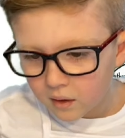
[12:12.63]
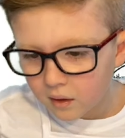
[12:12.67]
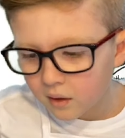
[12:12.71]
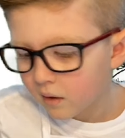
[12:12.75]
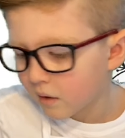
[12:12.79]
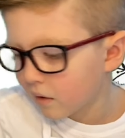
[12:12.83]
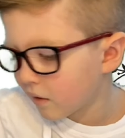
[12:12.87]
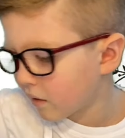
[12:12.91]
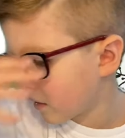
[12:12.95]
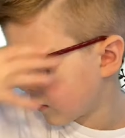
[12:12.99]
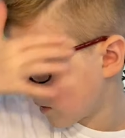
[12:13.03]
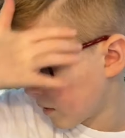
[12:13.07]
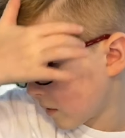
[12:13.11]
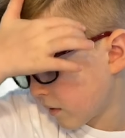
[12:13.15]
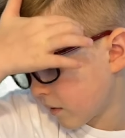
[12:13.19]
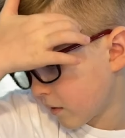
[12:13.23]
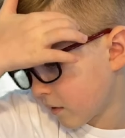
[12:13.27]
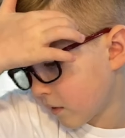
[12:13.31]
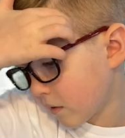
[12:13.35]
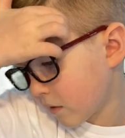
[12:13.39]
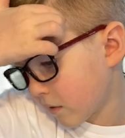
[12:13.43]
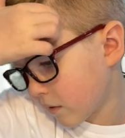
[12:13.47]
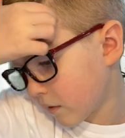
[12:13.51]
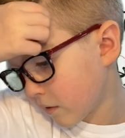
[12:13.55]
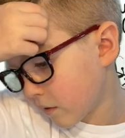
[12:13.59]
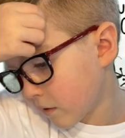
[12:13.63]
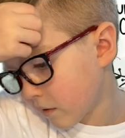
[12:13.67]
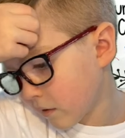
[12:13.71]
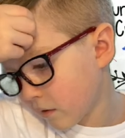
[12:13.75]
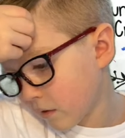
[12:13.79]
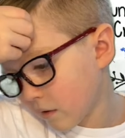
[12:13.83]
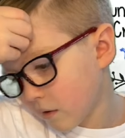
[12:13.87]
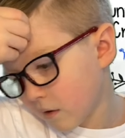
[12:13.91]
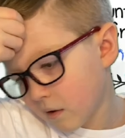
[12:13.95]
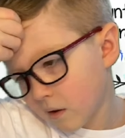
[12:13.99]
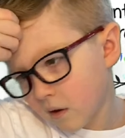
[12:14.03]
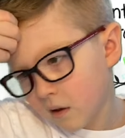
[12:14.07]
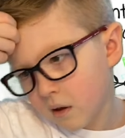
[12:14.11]
it. That wipe is still working
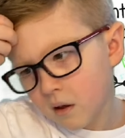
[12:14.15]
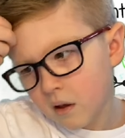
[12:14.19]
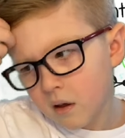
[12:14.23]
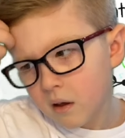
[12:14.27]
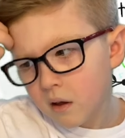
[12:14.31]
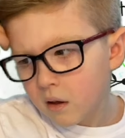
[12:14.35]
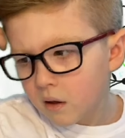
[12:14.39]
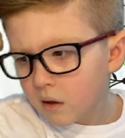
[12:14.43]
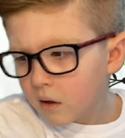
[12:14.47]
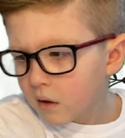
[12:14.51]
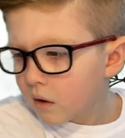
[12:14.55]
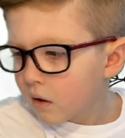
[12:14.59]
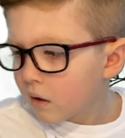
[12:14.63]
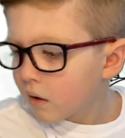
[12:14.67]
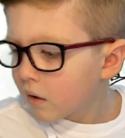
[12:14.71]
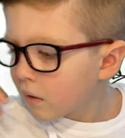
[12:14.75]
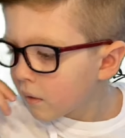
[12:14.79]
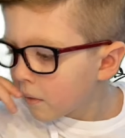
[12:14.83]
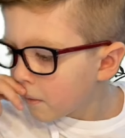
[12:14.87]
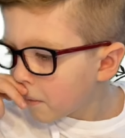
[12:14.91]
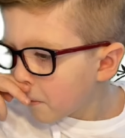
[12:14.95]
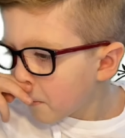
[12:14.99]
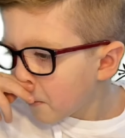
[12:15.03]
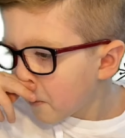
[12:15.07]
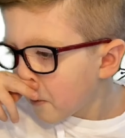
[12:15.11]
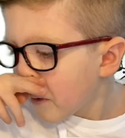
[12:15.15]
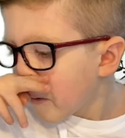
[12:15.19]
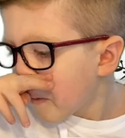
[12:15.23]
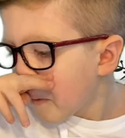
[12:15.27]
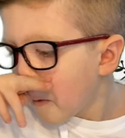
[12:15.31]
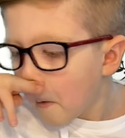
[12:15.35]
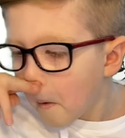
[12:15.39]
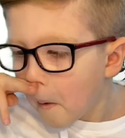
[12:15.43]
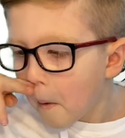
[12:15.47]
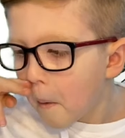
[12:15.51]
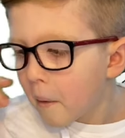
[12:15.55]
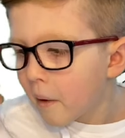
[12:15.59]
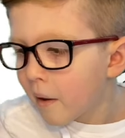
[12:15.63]
good. All right, you said you wanted to
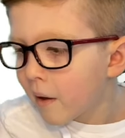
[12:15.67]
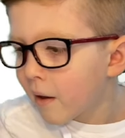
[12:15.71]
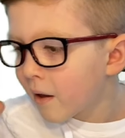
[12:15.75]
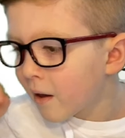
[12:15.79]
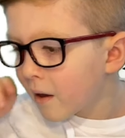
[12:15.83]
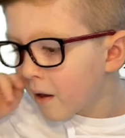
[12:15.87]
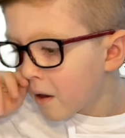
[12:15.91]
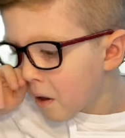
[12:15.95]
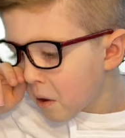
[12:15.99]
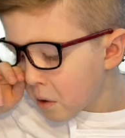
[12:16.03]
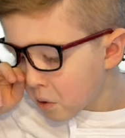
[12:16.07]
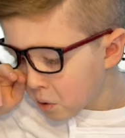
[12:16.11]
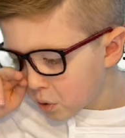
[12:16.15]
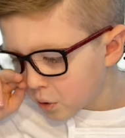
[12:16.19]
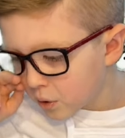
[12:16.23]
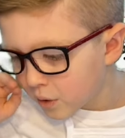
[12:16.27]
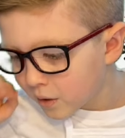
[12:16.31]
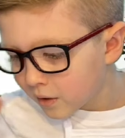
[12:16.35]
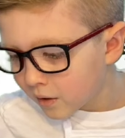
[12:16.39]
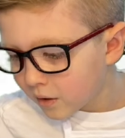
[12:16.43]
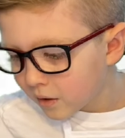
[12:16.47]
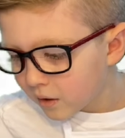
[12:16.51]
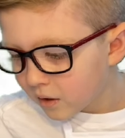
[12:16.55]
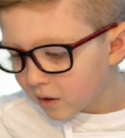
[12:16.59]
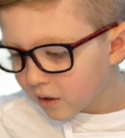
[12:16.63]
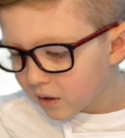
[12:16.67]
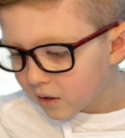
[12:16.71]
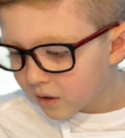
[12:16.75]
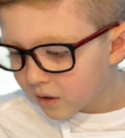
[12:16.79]
paint your other fish red.